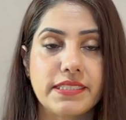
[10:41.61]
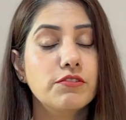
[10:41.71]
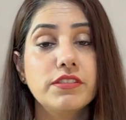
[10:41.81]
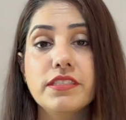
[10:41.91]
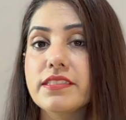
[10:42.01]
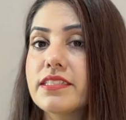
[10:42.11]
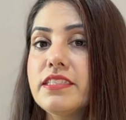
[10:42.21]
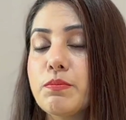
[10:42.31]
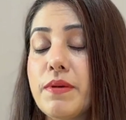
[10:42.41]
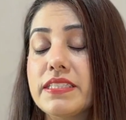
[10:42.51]
So it
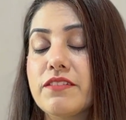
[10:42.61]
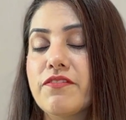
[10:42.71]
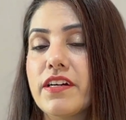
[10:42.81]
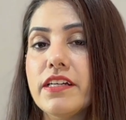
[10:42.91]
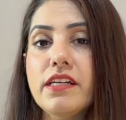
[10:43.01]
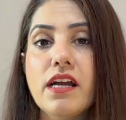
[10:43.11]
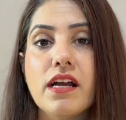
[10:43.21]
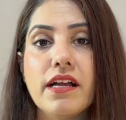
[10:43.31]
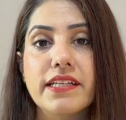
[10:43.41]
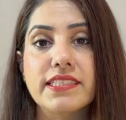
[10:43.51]
doesn't specify
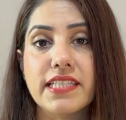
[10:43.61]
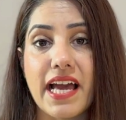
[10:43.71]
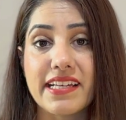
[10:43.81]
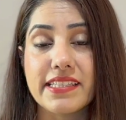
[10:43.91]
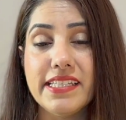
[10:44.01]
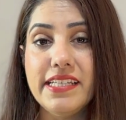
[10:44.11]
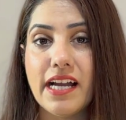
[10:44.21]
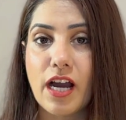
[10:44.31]
exactly